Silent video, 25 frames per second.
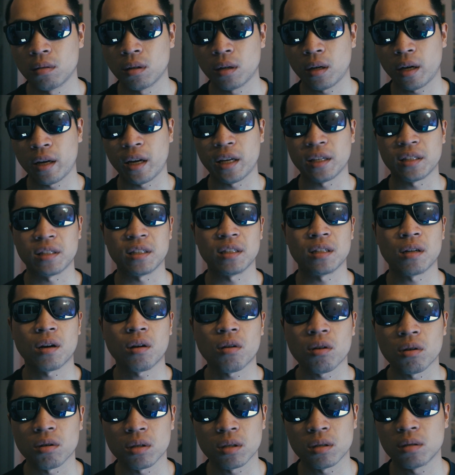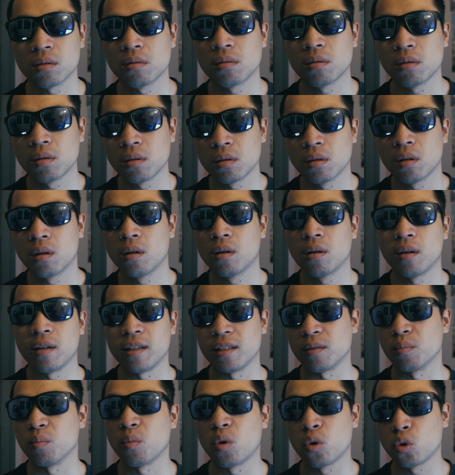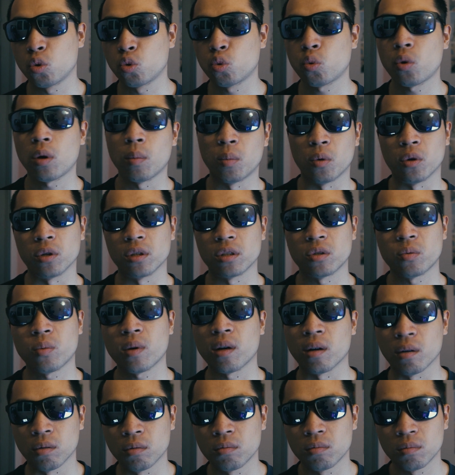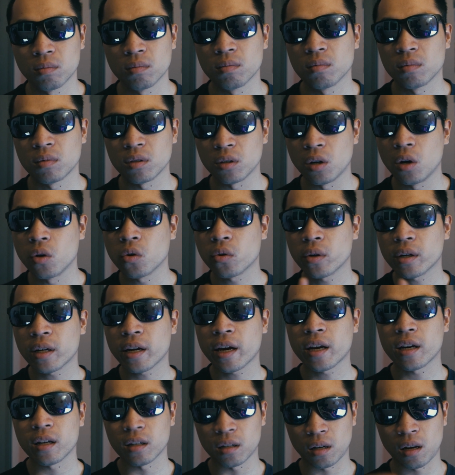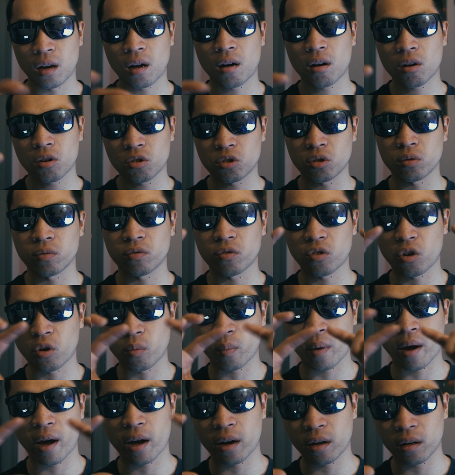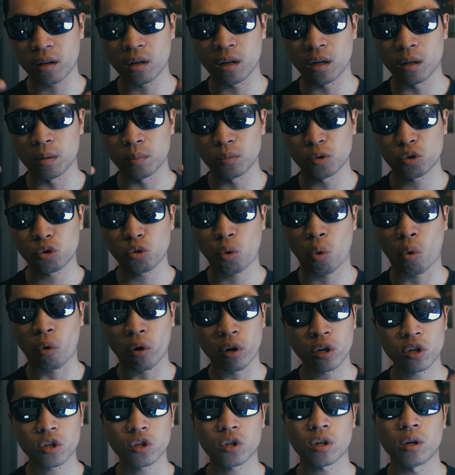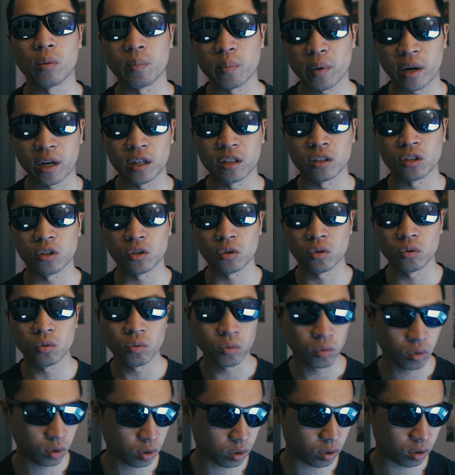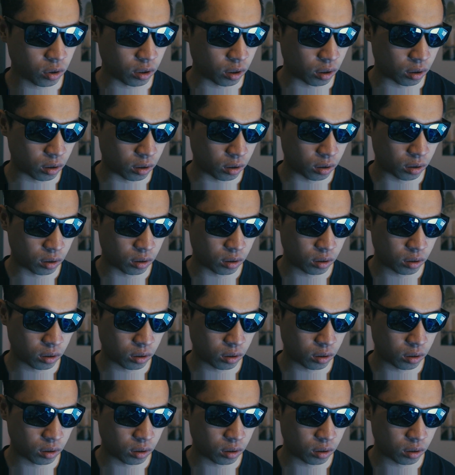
an SD card. It's more durable as well. You're looking at a larger format of storage compared to the,